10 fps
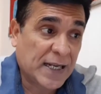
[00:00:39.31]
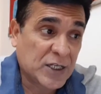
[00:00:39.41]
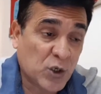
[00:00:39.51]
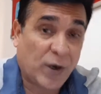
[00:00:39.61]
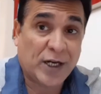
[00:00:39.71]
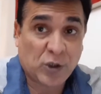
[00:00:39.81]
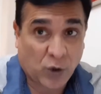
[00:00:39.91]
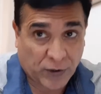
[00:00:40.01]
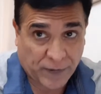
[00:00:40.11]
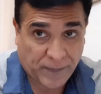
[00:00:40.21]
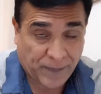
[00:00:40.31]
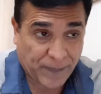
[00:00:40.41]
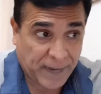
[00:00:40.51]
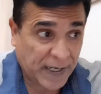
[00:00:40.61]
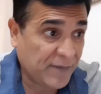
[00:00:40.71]
So I thought,
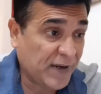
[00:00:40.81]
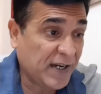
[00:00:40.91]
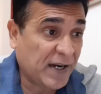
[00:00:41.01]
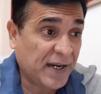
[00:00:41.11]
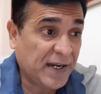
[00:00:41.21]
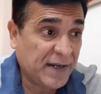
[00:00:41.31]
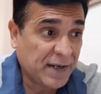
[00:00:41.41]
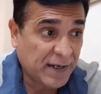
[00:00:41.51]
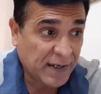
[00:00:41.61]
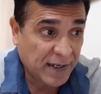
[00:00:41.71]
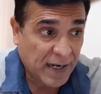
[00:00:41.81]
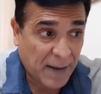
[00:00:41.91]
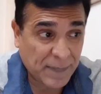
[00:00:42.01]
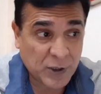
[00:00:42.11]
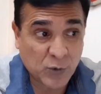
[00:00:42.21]
and when I
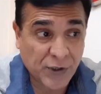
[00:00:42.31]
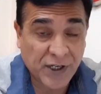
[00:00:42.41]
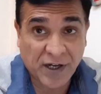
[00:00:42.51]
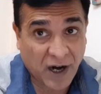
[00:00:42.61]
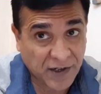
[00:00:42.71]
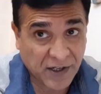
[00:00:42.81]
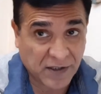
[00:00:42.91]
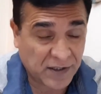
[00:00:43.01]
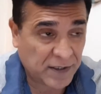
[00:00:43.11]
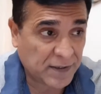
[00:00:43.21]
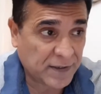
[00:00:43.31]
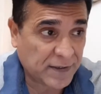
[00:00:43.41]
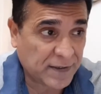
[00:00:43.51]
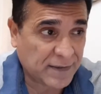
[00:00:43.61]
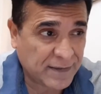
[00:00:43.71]
happened to read an article,
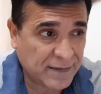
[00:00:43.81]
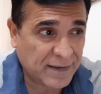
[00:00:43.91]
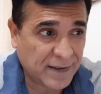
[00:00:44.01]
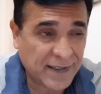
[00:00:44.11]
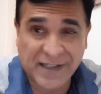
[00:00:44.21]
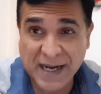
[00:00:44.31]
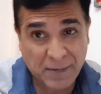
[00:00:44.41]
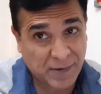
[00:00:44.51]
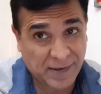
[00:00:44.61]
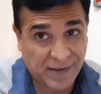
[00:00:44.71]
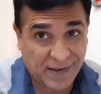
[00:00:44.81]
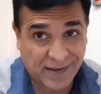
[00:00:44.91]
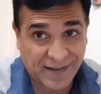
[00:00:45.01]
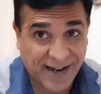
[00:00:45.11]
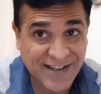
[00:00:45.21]
it came at
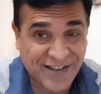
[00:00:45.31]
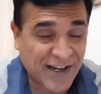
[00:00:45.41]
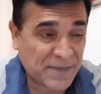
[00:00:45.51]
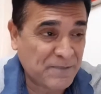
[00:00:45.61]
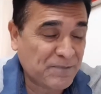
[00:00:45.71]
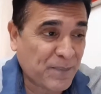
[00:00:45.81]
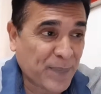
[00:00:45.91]
the right time.